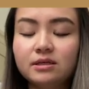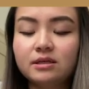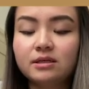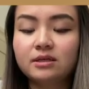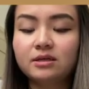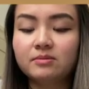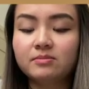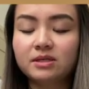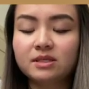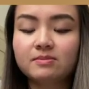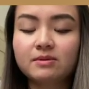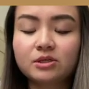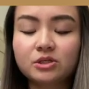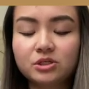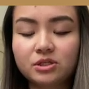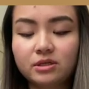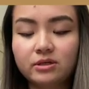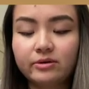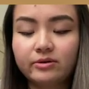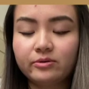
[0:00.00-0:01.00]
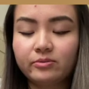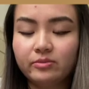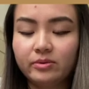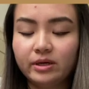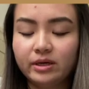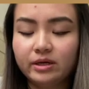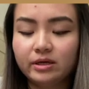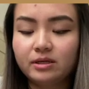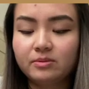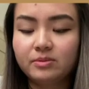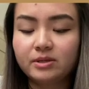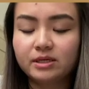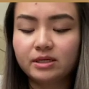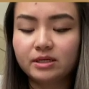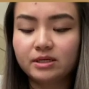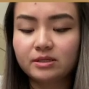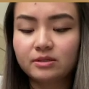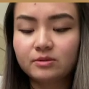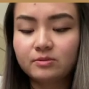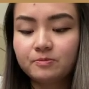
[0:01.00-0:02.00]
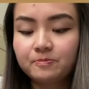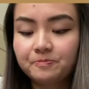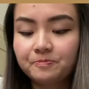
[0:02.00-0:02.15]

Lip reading: especially homemade, because